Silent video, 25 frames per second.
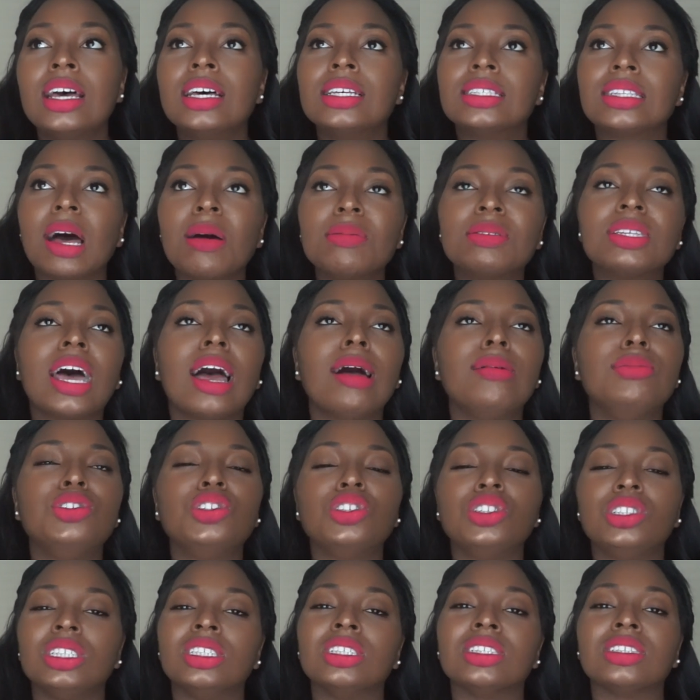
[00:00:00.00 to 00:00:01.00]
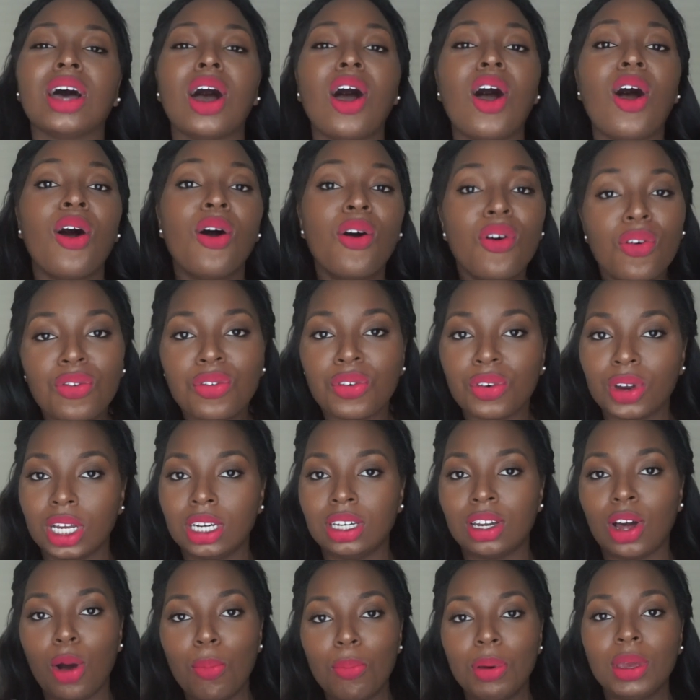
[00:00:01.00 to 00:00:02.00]
Sometimes you're just over
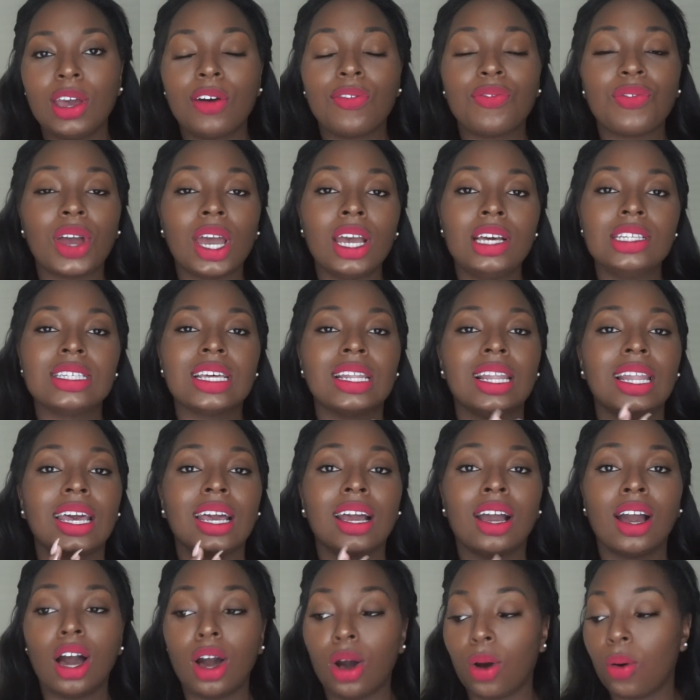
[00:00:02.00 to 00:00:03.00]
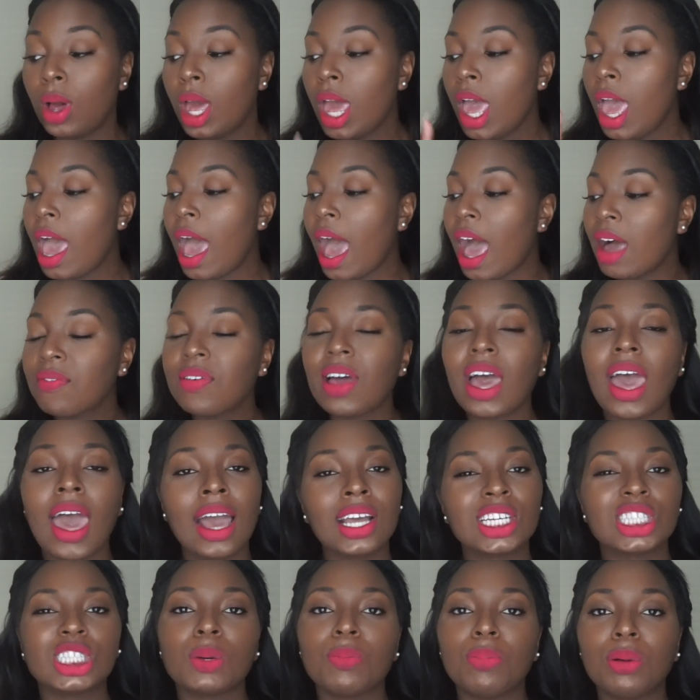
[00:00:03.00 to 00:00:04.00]
it. Don't be afraid to let go. Have an
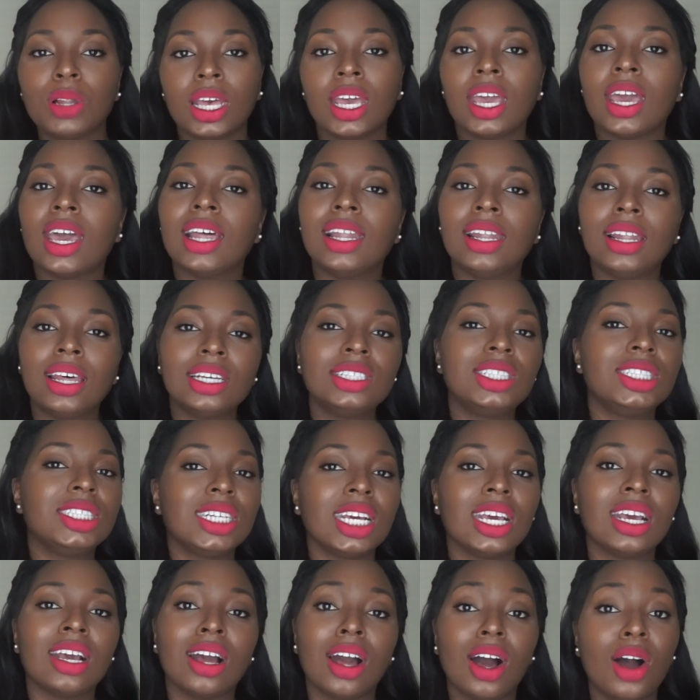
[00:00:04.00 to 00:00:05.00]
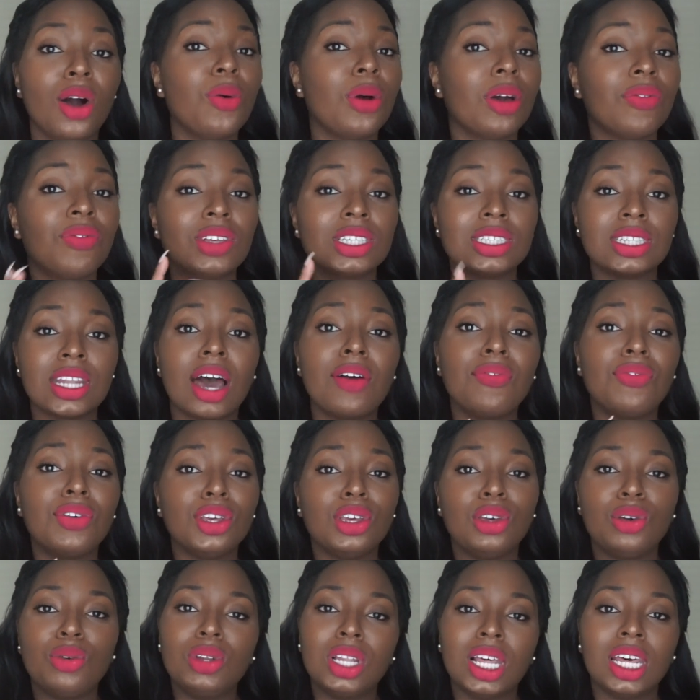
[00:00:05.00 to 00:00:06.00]
action plan and let shit go. If it's not for
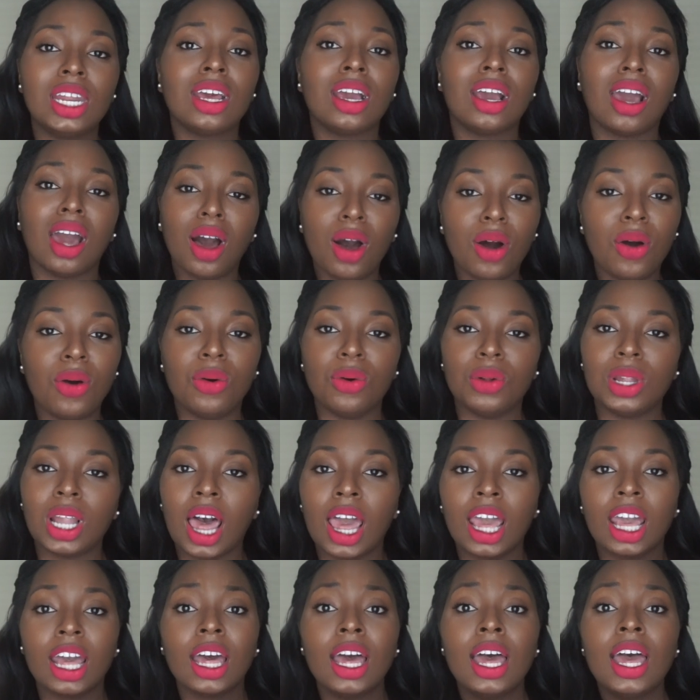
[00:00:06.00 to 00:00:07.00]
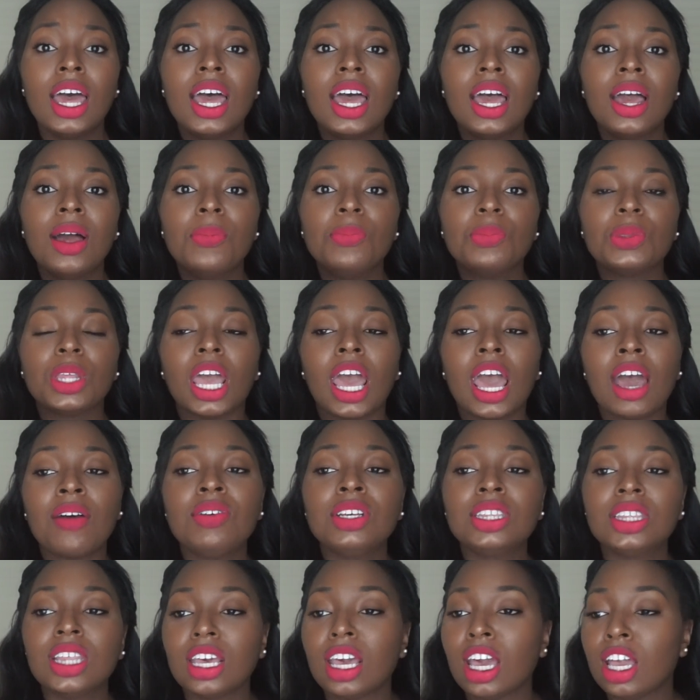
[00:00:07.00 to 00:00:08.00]
you, let it go. Like,
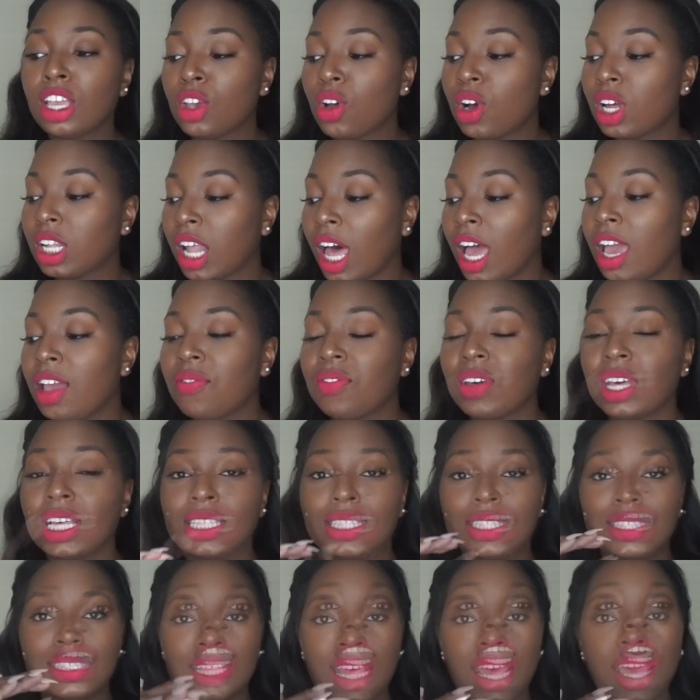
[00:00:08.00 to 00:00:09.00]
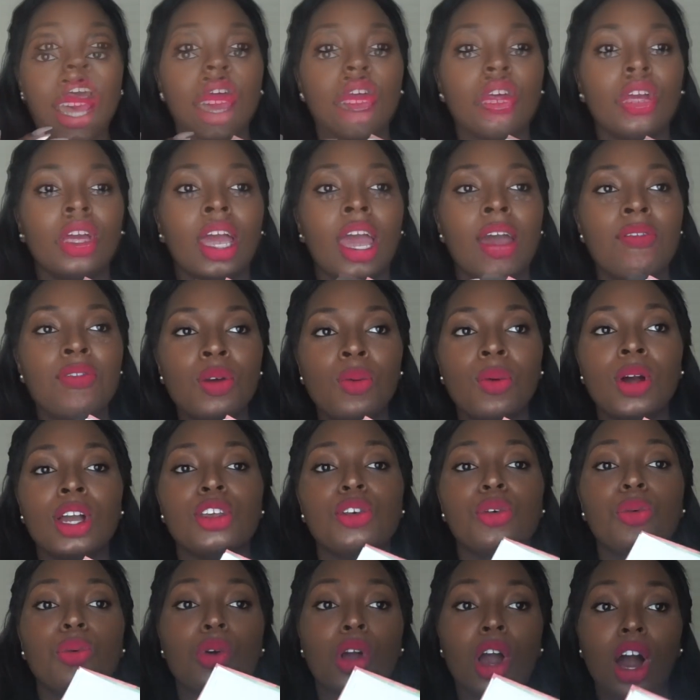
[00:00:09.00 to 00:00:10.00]
everything in your life is safe.
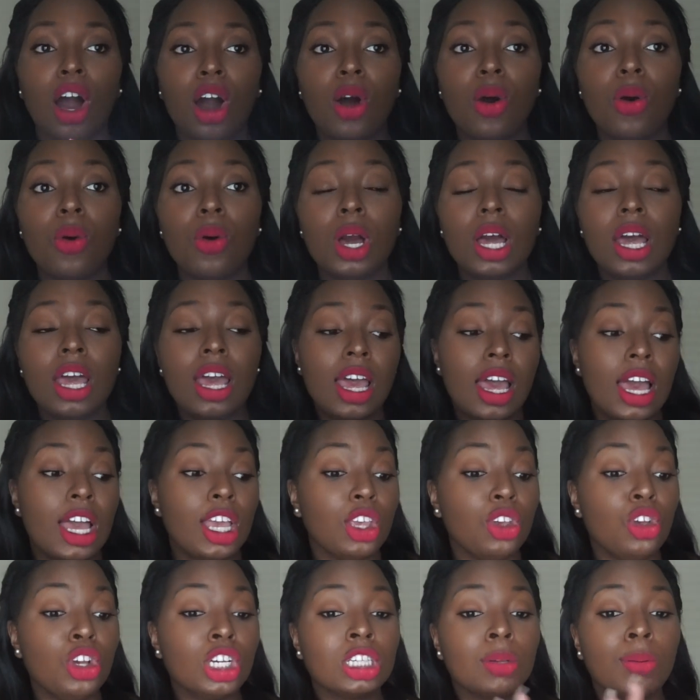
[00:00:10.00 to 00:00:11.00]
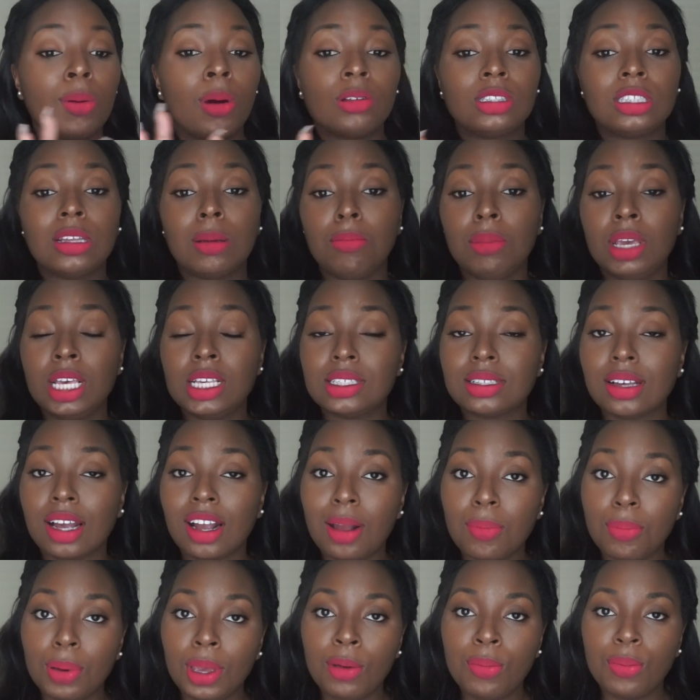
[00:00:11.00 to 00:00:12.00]
Everywhere you go, you're supposed to meet
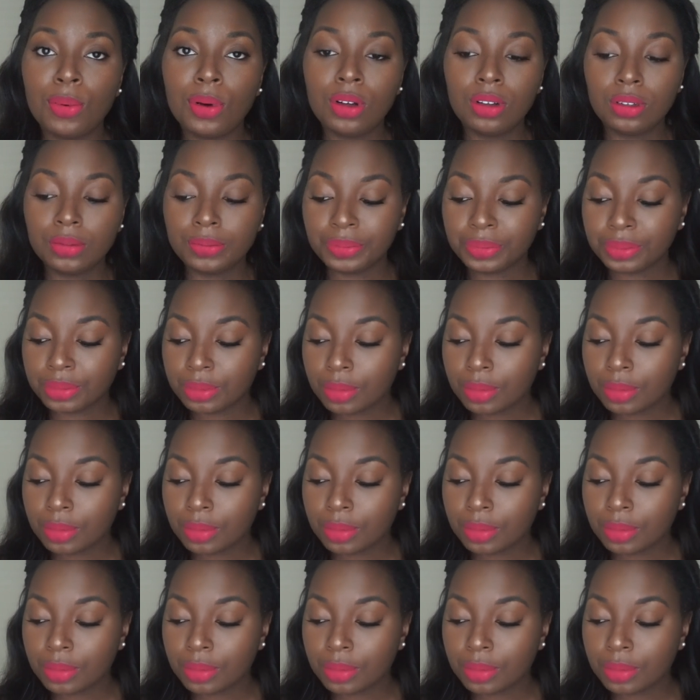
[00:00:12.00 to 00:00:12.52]
certain people.